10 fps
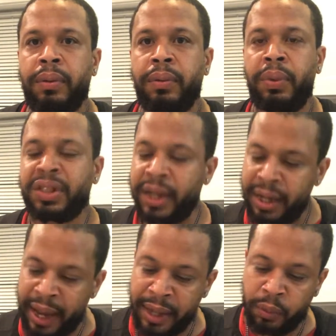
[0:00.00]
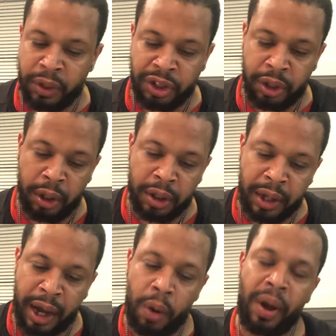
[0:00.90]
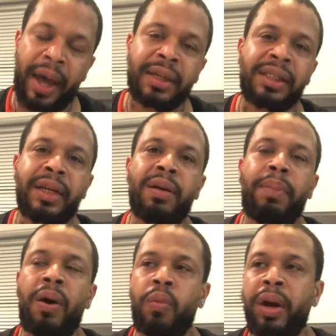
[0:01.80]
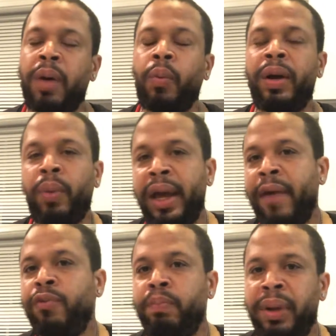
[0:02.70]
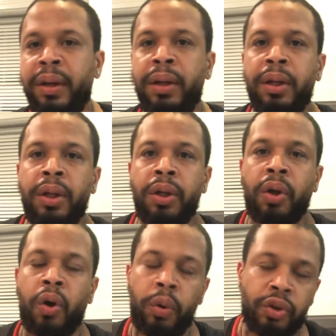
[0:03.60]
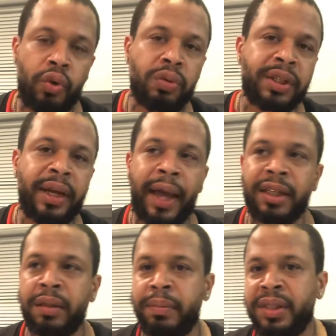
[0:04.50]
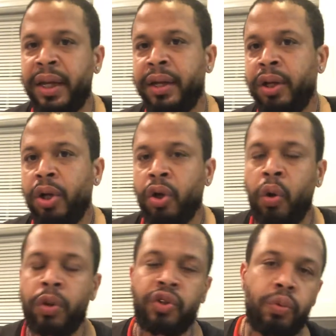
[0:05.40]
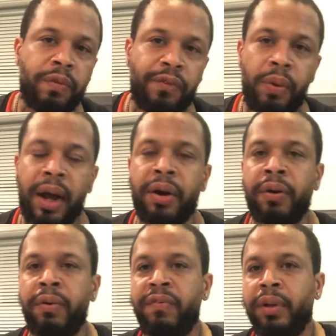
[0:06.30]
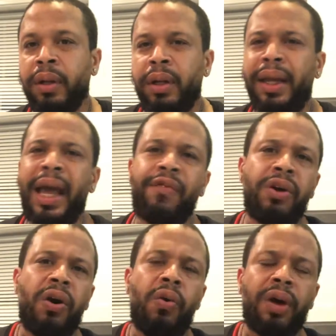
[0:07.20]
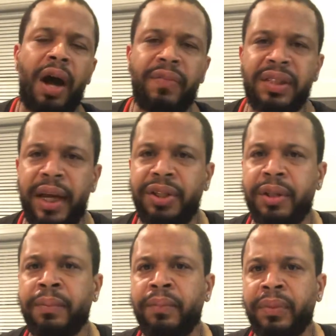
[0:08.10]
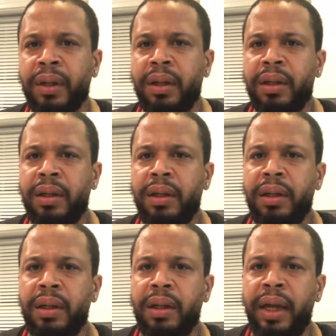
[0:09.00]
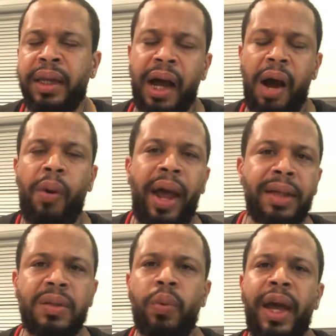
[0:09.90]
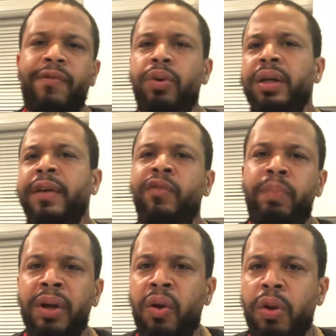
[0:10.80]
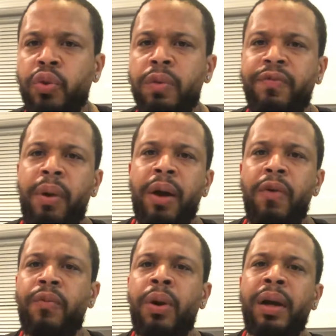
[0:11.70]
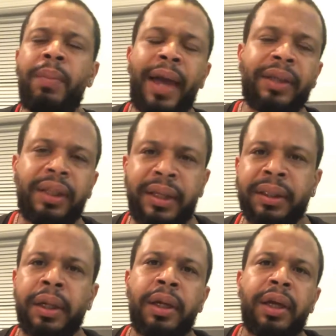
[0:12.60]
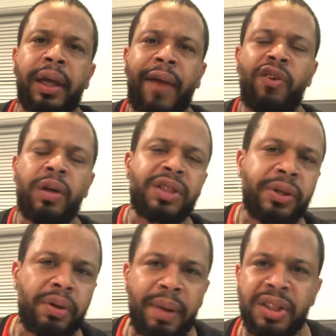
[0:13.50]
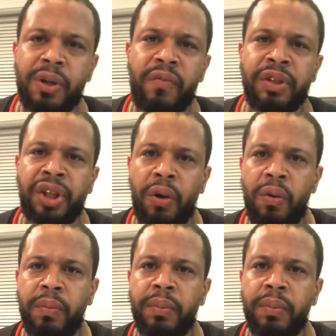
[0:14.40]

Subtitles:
When Satan asked, when Yahweh asked Satan about where have you been, going to, Satan asking him, saying, going to and fro out of the earth. They having a whole conversation. And Yahweh asked him, well, if you've been going to and fro out of the earth, well, let me ask you this. Have you considered my servant Job?